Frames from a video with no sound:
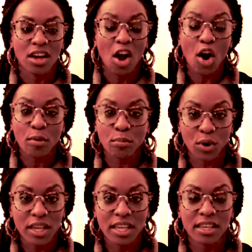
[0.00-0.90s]

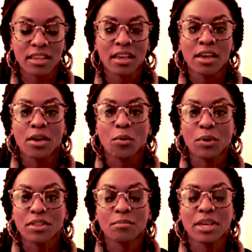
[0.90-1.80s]
heartbreaking
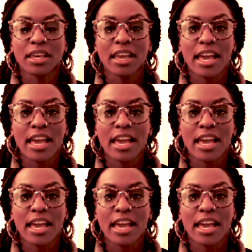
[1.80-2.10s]
with me.